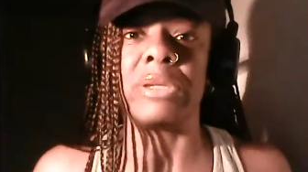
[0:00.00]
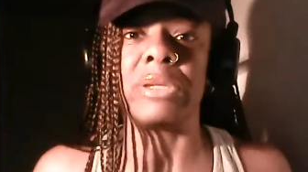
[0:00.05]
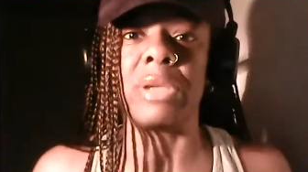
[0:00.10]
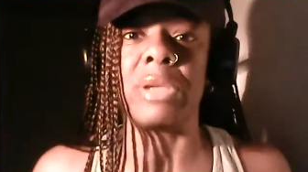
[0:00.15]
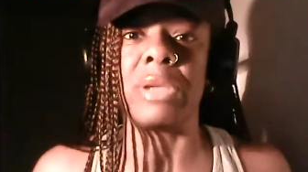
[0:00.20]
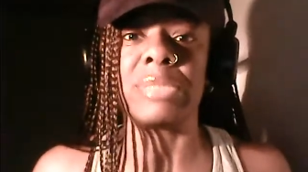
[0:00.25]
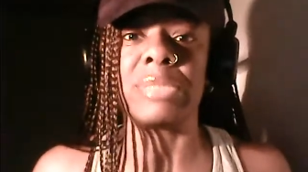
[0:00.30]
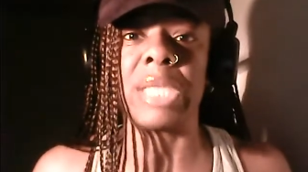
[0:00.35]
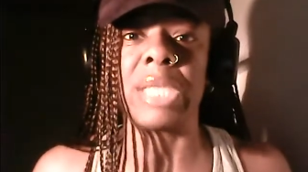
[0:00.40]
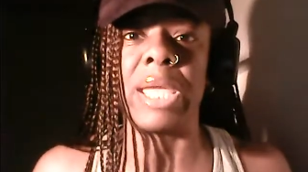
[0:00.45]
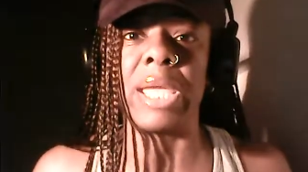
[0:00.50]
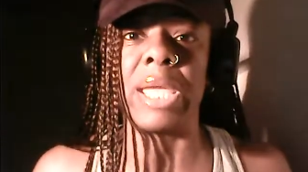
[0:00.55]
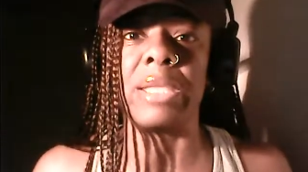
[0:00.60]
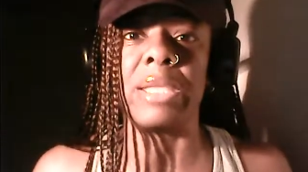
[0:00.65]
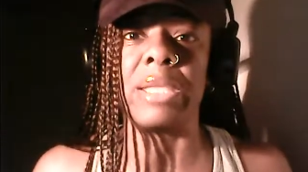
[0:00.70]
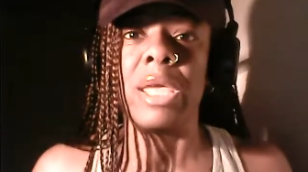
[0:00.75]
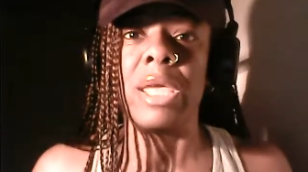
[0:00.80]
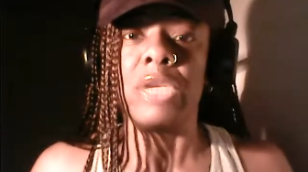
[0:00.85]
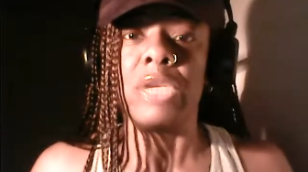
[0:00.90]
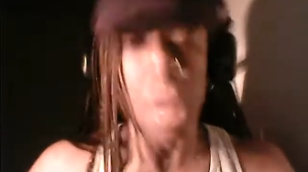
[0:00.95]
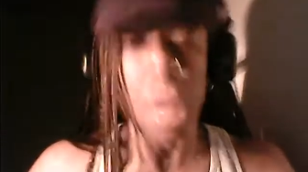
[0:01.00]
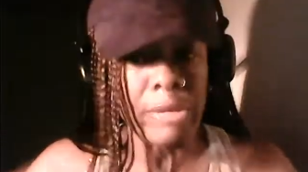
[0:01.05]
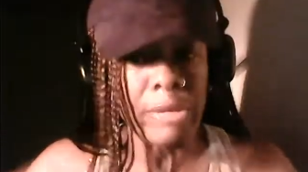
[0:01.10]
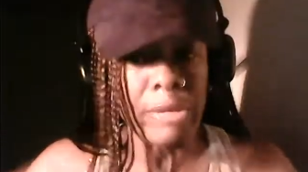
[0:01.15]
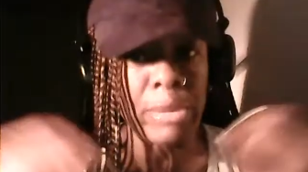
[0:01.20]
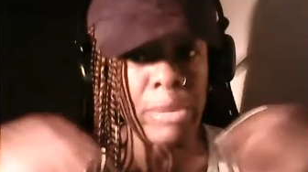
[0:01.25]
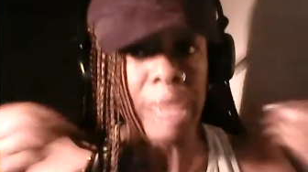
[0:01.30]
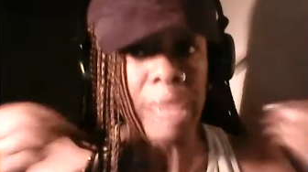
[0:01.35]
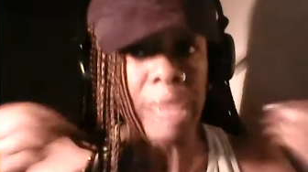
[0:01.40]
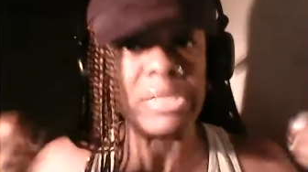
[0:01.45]
You know what I'm saying? You have
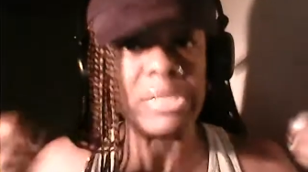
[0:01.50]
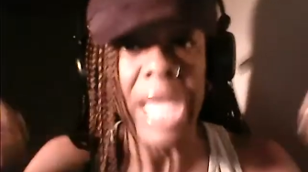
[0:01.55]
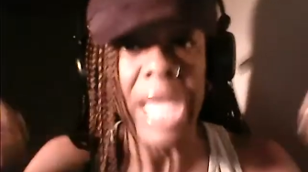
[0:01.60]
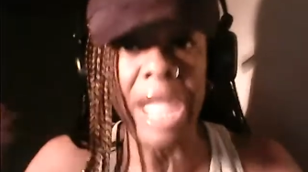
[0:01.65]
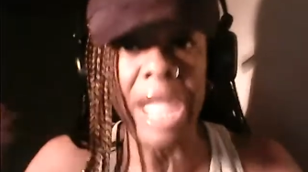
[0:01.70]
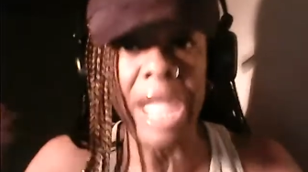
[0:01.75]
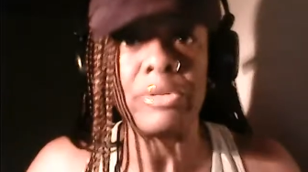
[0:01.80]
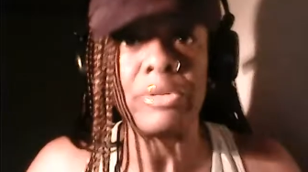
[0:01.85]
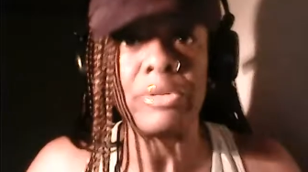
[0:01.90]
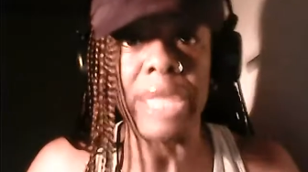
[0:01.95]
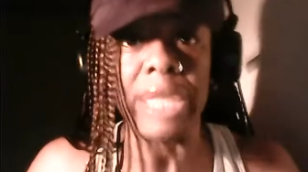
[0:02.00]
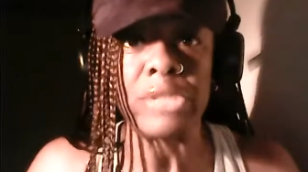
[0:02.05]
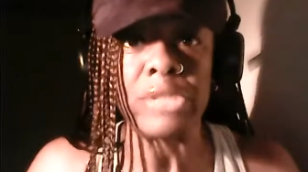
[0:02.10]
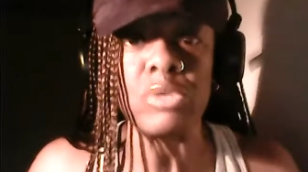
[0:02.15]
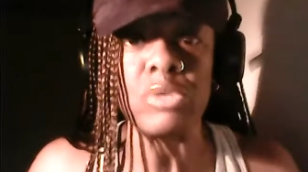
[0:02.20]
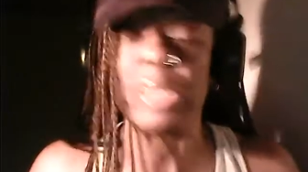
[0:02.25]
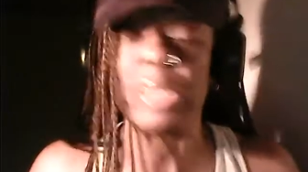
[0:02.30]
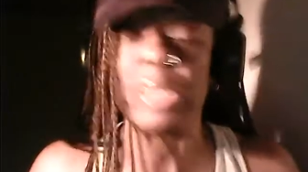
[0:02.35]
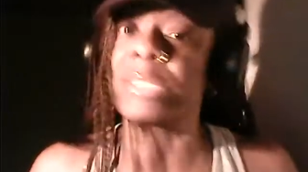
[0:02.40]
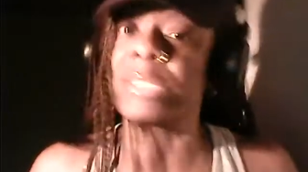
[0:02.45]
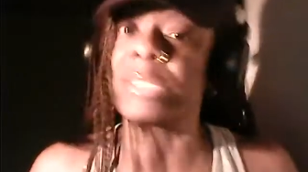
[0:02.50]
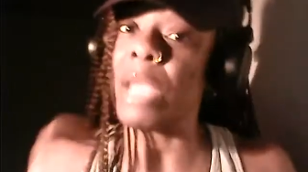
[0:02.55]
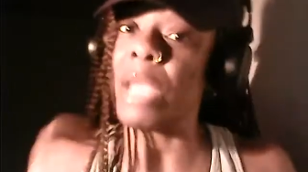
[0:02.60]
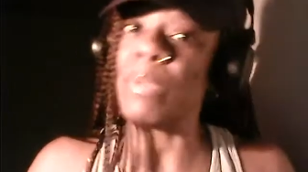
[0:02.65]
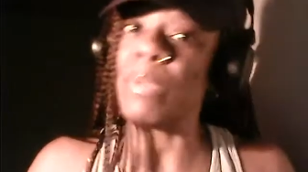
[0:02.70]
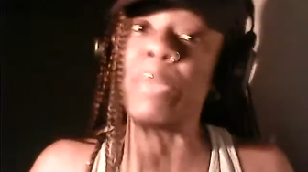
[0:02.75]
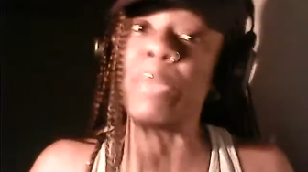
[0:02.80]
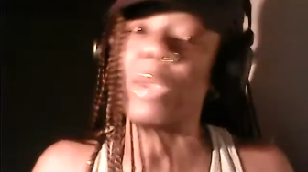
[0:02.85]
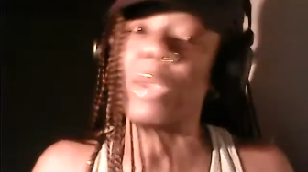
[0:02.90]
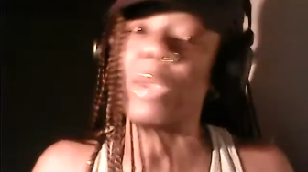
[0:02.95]
to be able to handle that too, because some
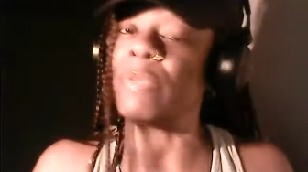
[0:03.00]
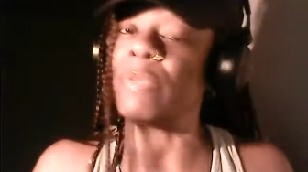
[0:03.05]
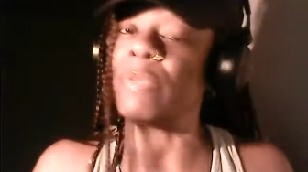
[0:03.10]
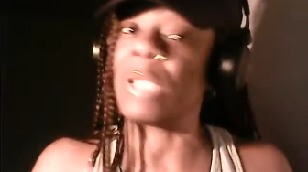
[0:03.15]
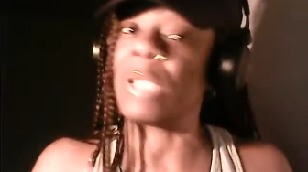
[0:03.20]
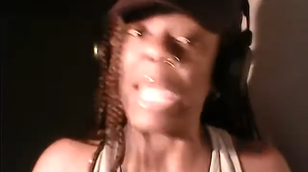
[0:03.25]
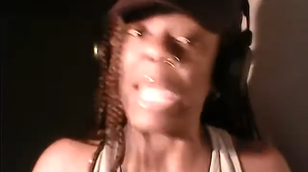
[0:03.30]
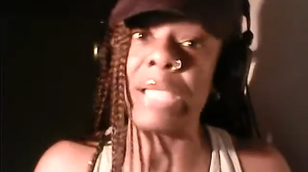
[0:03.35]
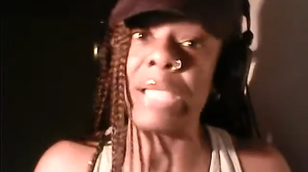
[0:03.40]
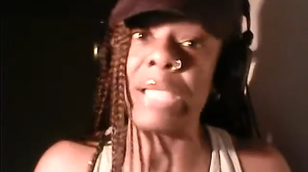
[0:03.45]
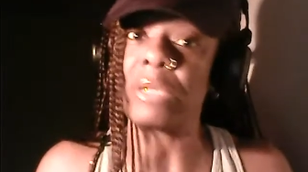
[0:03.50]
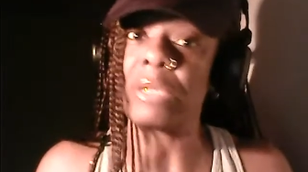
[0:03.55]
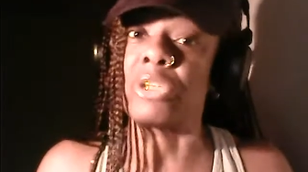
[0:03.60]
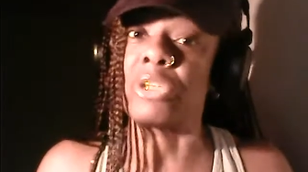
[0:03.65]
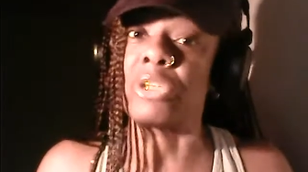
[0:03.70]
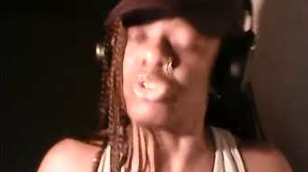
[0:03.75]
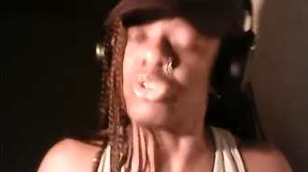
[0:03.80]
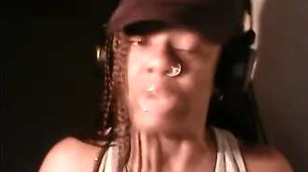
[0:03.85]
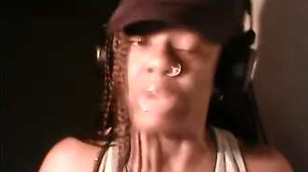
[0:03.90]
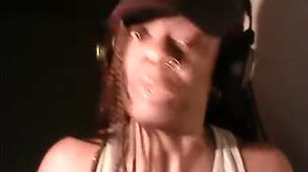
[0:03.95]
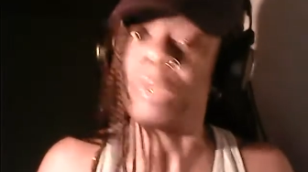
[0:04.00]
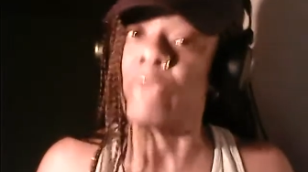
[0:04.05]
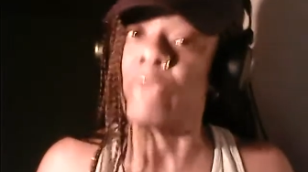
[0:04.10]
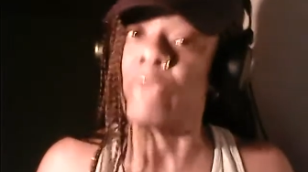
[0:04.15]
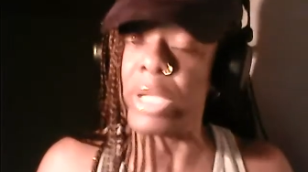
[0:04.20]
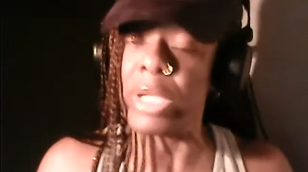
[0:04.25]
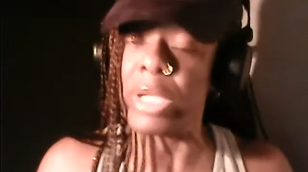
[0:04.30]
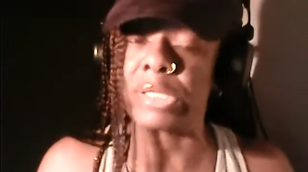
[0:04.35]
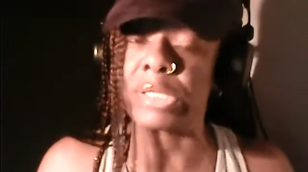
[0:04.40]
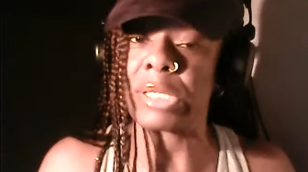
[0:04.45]
people don't even like constructive
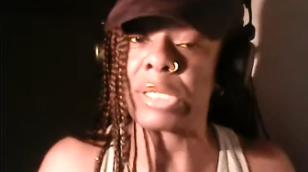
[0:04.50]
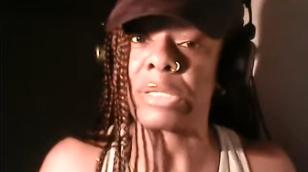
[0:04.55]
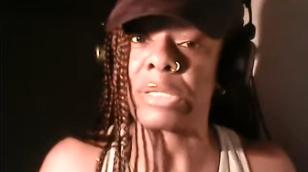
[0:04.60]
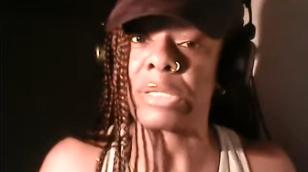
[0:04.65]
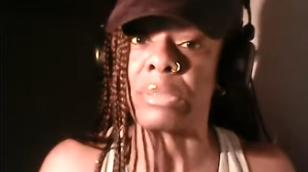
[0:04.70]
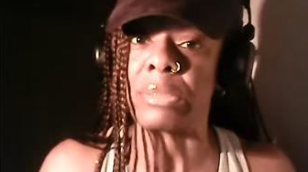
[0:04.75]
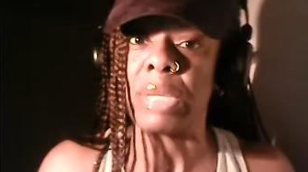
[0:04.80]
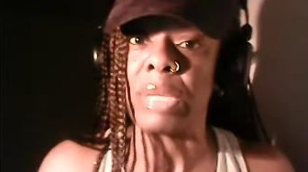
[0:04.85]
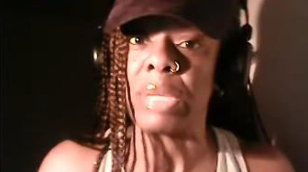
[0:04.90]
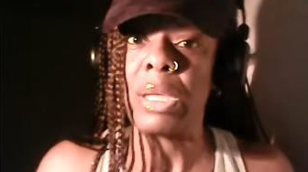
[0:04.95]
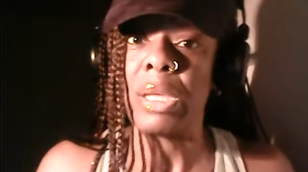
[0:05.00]
criticism.